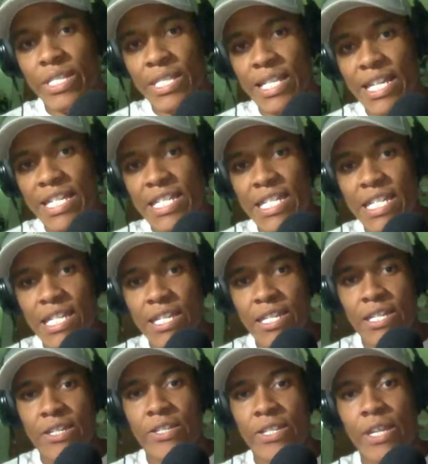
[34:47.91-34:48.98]
Like he
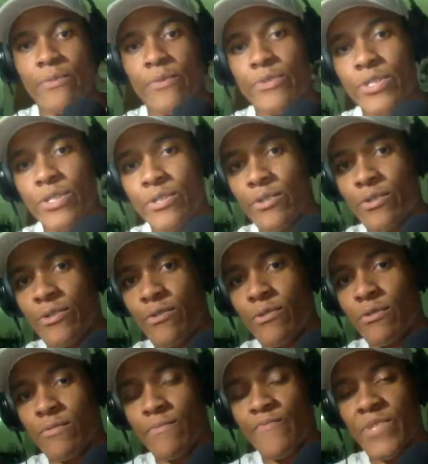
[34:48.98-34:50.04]
is able
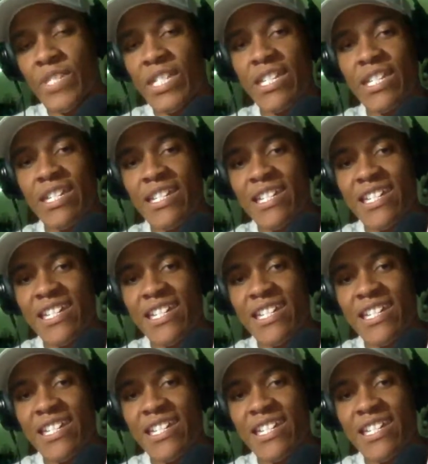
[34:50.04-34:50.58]
to, he